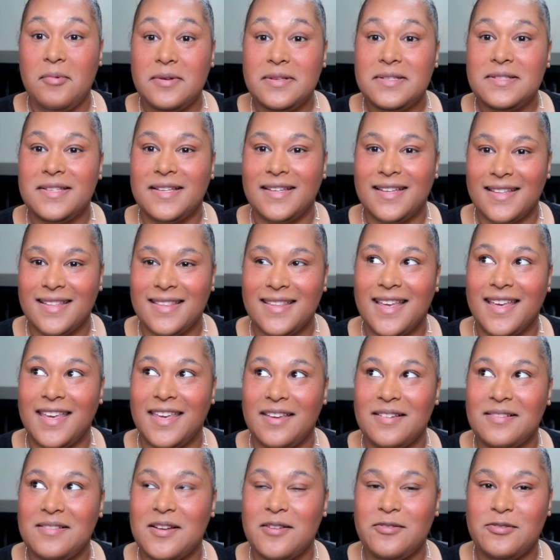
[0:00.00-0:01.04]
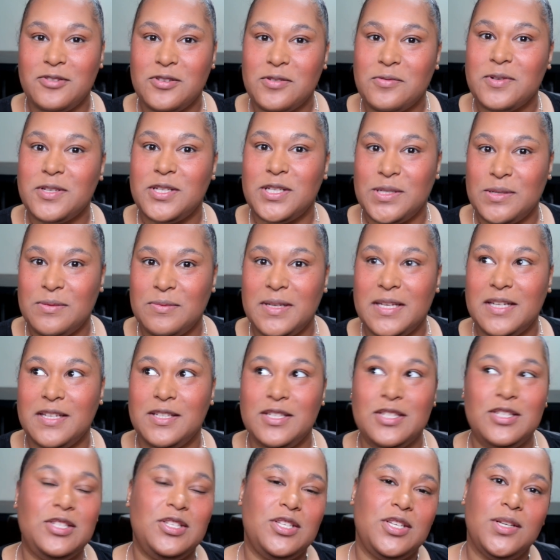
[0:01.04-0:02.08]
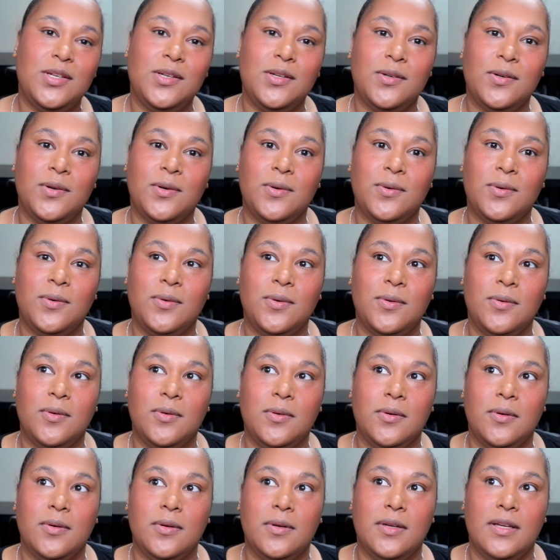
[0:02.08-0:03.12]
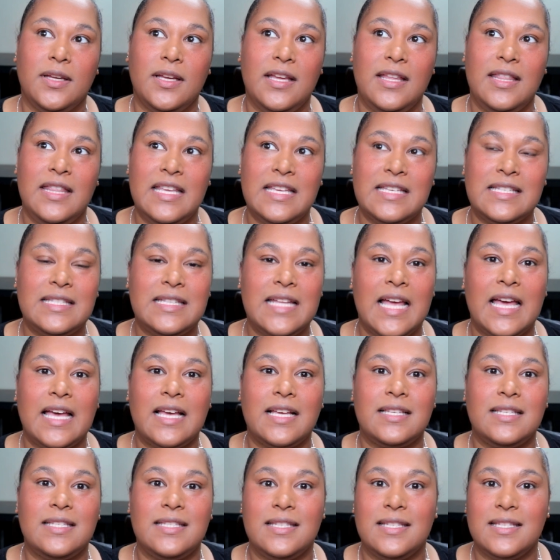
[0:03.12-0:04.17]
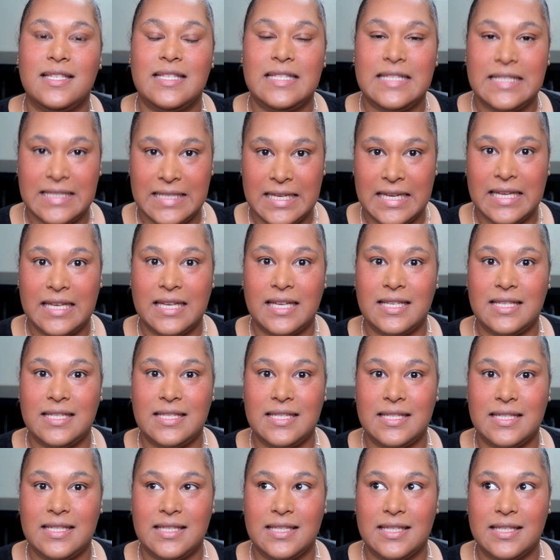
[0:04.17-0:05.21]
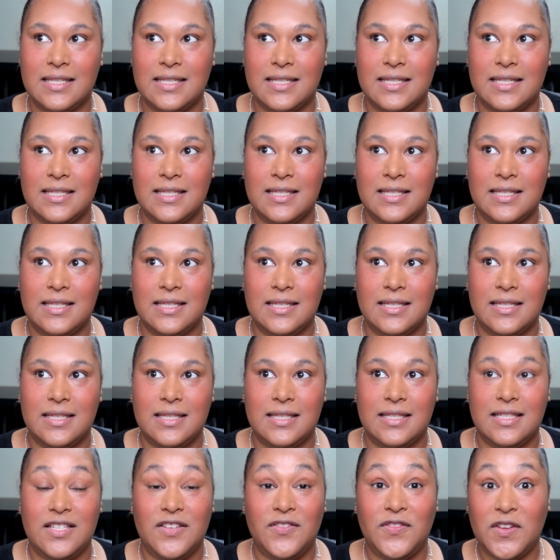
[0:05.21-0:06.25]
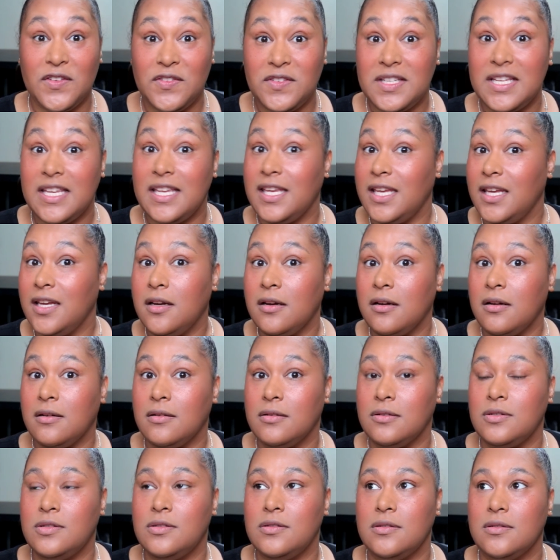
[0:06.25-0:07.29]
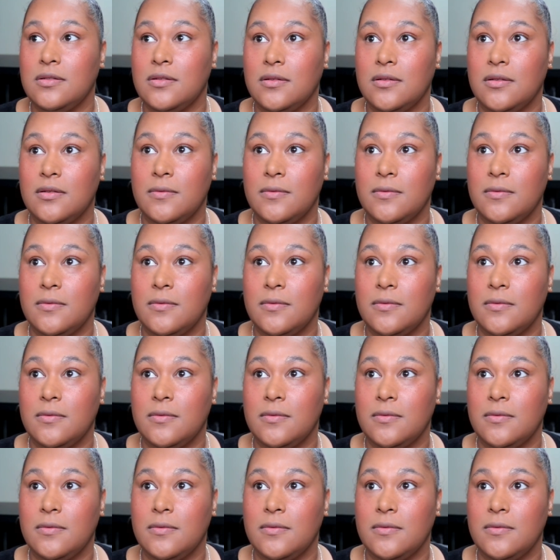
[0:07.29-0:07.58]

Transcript: was looking like, you know, do what you need to do in these next 6 to 15 years,